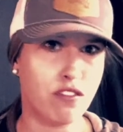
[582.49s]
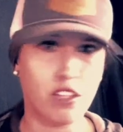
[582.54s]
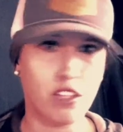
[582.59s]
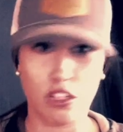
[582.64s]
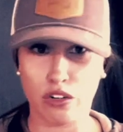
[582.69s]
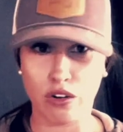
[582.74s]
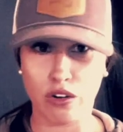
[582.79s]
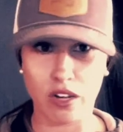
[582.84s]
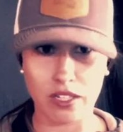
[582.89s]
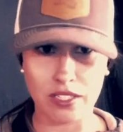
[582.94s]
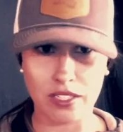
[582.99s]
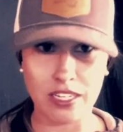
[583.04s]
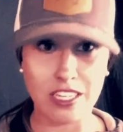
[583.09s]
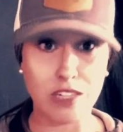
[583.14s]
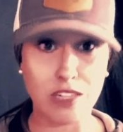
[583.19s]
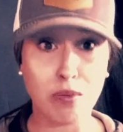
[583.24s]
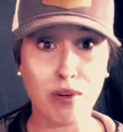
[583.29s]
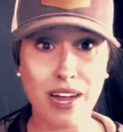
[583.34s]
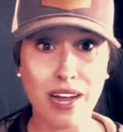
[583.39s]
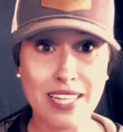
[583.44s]
across each
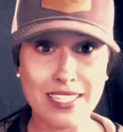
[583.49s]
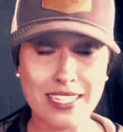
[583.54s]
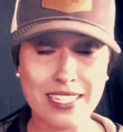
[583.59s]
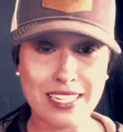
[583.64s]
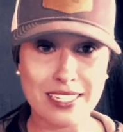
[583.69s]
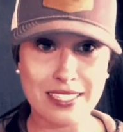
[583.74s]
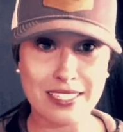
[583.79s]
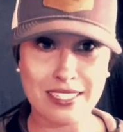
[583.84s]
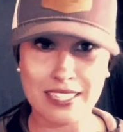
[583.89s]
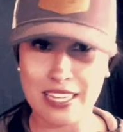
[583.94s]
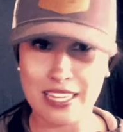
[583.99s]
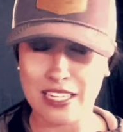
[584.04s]
presidency,